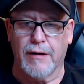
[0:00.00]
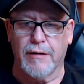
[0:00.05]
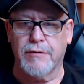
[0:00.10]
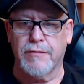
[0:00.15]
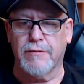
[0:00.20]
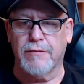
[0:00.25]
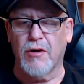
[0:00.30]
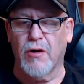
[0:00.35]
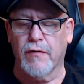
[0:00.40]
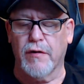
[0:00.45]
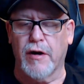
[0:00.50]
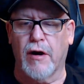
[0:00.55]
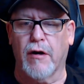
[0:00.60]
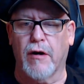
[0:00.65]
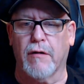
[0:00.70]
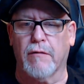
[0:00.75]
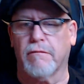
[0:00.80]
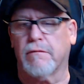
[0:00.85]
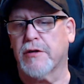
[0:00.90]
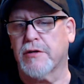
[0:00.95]
go there and
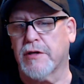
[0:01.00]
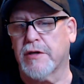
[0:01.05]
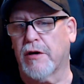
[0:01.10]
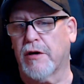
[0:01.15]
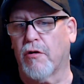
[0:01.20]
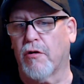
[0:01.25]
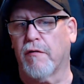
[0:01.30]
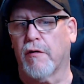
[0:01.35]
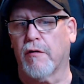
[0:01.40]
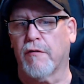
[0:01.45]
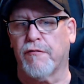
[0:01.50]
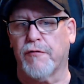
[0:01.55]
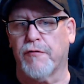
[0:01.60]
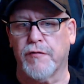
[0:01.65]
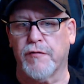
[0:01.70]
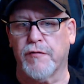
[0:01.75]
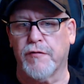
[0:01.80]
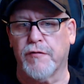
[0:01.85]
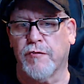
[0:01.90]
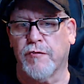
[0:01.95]
let's get her over
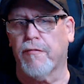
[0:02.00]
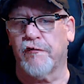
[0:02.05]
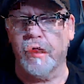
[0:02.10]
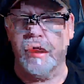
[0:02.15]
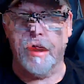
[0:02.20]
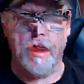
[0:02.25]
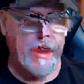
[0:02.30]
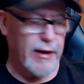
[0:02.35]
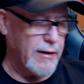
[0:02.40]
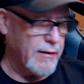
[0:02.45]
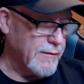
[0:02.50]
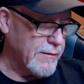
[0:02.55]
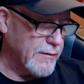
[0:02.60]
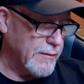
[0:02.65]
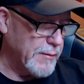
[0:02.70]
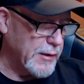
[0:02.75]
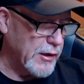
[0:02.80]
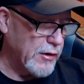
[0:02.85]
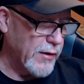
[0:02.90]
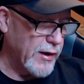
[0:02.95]
1,500 if you can. It'd be
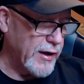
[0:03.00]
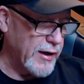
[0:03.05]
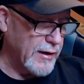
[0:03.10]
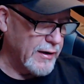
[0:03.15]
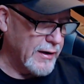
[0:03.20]
great.